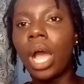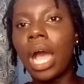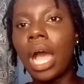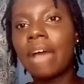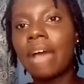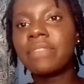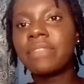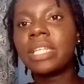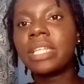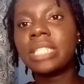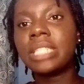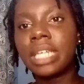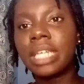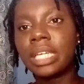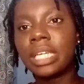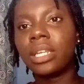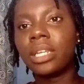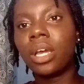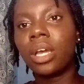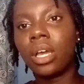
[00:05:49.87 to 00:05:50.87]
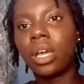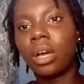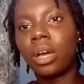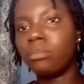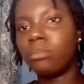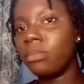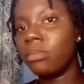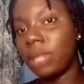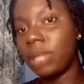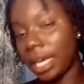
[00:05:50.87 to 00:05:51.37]
after taking
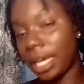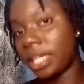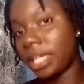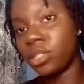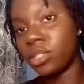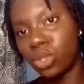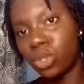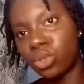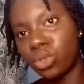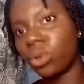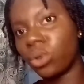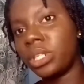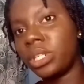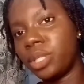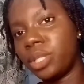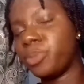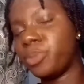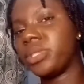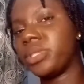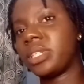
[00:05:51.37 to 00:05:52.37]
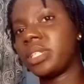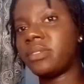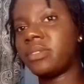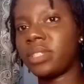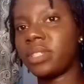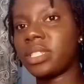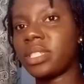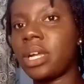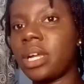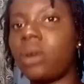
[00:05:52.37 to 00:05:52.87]
like installing a protective
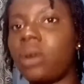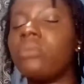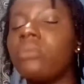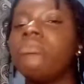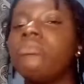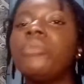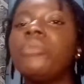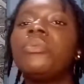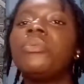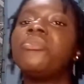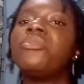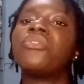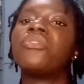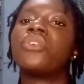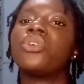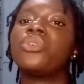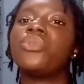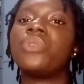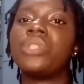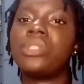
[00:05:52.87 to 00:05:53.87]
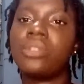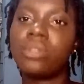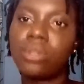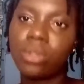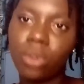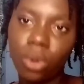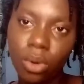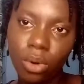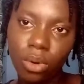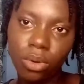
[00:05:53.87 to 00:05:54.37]
hairstyle, maybe before you
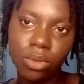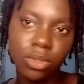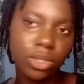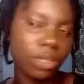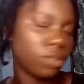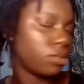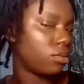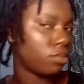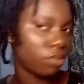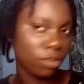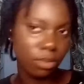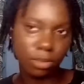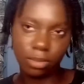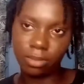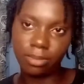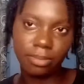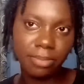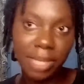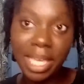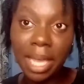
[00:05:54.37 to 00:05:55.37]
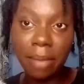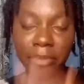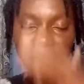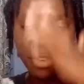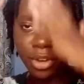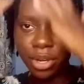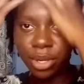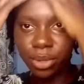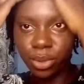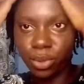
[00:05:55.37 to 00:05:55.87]
installed, me, I'm
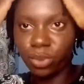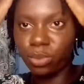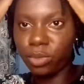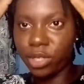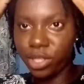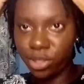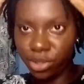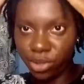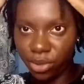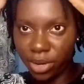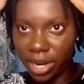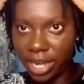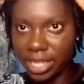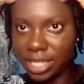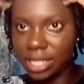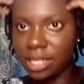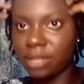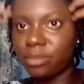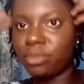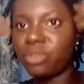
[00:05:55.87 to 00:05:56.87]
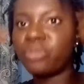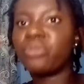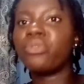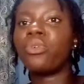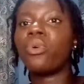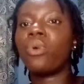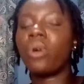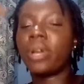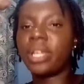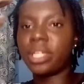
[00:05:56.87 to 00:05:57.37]
very good with moisturizing
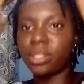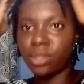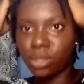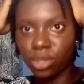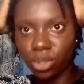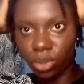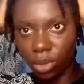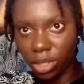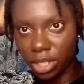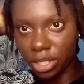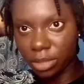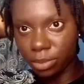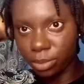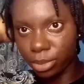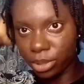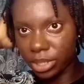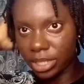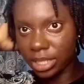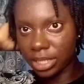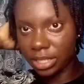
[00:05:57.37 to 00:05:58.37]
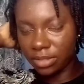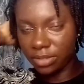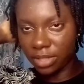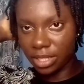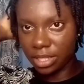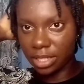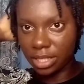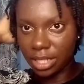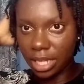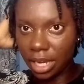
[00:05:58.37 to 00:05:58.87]
before installing protective
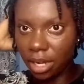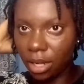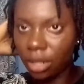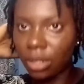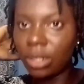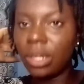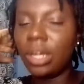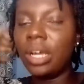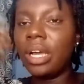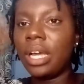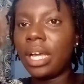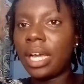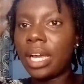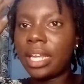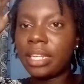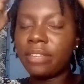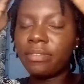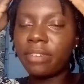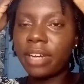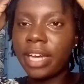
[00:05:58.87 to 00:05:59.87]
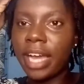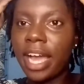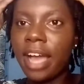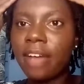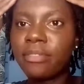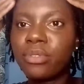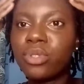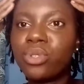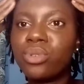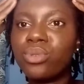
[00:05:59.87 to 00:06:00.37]
hairstyle. And if I
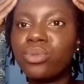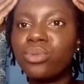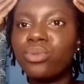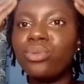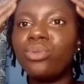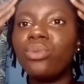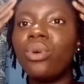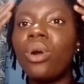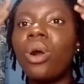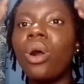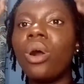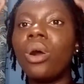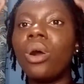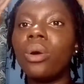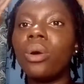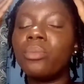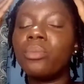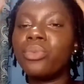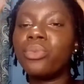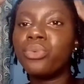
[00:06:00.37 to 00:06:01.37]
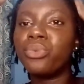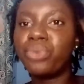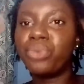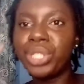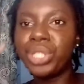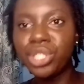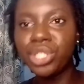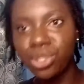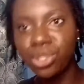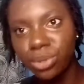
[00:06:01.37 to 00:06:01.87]
have to
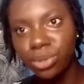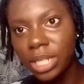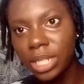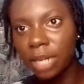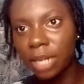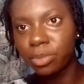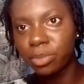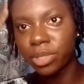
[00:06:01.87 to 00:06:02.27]
renew that